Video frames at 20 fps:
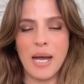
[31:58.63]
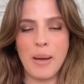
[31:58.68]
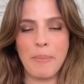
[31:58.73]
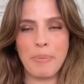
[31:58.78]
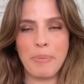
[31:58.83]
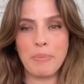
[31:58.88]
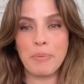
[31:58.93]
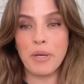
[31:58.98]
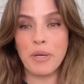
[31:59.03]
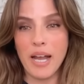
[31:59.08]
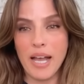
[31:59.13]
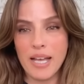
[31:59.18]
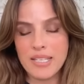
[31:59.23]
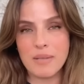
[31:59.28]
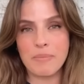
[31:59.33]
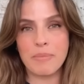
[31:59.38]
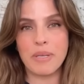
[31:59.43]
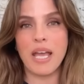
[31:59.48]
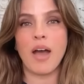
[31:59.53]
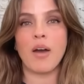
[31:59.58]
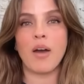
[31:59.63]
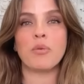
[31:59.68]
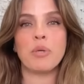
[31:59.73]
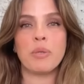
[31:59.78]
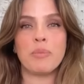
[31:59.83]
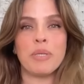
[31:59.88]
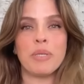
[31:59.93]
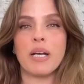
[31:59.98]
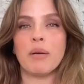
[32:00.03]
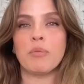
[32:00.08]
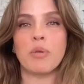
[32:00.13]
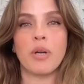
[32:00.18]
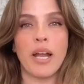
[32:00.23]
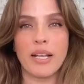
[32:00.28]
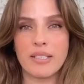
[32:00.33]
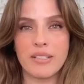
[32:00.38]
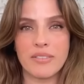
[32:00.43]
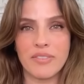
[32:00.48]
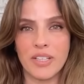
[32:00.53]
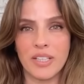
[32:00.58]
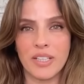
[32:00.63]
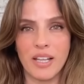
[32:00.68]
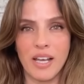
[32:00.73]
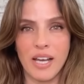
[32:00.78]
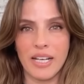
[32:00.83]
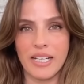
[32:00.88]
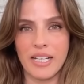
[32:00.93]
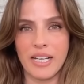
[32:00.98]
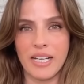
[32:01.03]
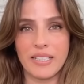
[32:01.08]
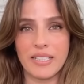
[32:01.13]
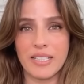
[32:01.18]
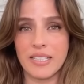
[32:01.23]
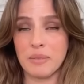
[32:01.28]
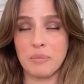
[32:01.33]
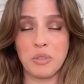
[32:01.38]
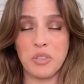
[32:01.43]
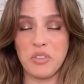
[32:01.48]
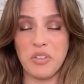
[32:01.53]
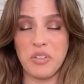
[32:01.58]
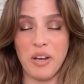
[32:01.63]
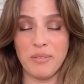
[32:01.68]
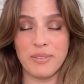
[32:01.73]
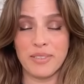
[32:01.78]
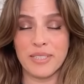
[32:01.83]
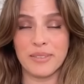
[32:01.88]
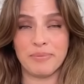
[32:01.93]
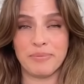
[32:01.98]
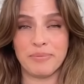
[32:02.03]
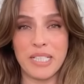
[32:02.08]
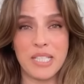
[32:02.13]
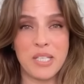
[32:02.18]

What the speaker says: people are asking me, how do we become more active online? And I tell them, you don't, it's